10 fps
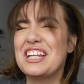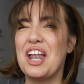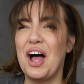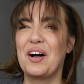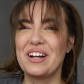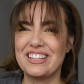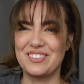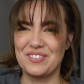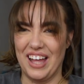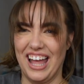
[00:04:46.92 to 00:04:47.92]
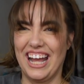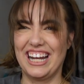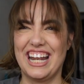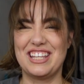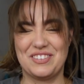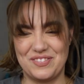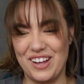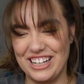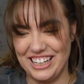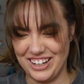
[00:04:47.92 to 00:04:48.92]
no, it's not. It's
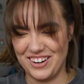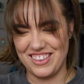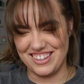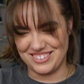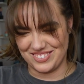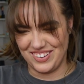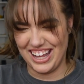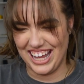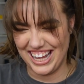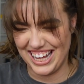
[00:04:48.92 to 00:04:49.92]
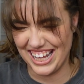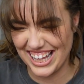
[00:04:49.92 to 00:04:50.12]
funnier this way.